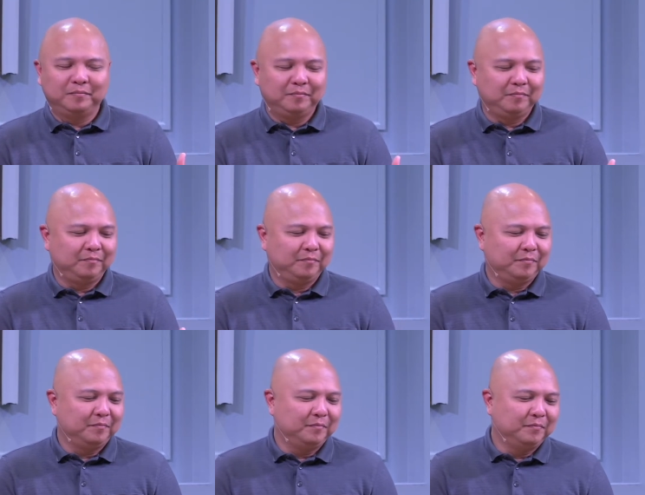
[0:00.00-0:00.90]

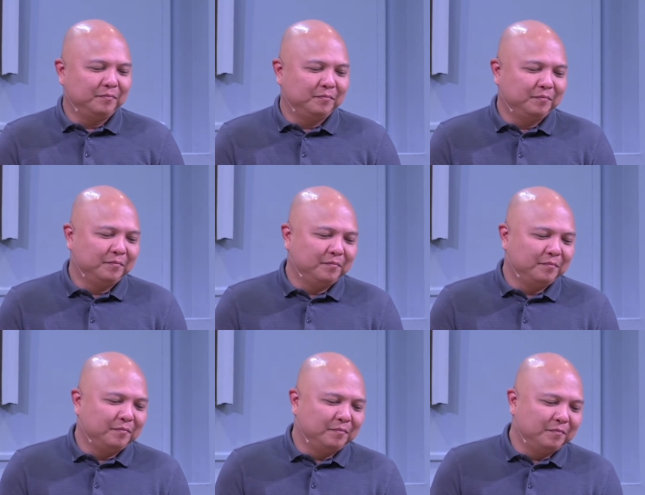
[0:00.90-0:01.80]

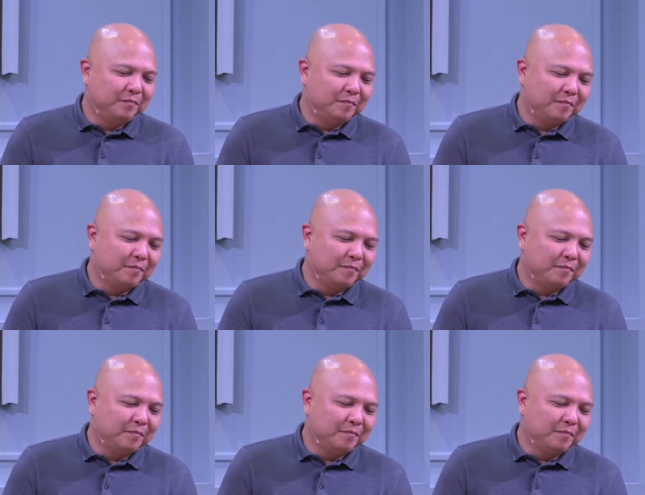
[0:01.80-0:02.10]
No one is speaking in this clip.